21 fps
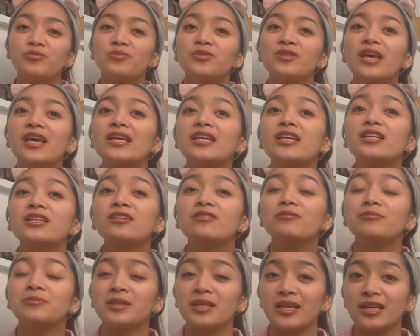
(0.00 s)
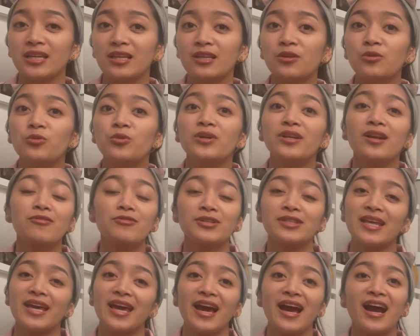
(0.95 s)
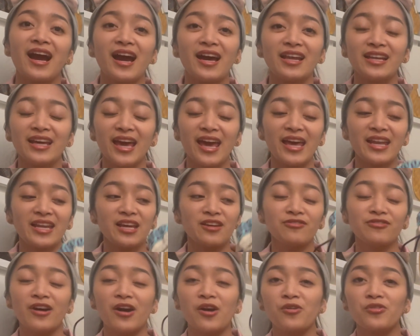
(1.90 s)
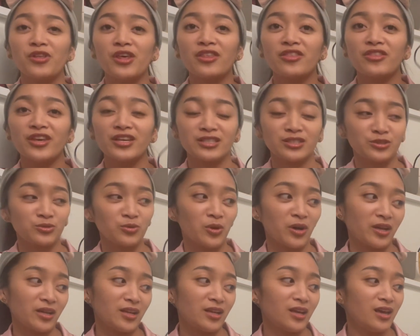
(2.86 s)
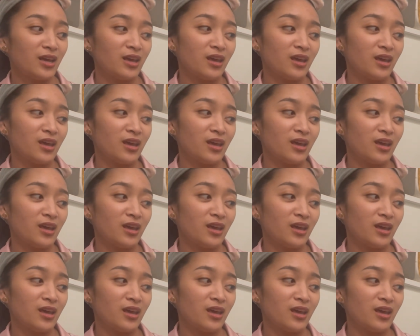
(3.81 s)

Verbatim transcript: they gave me whatever they had and i found this one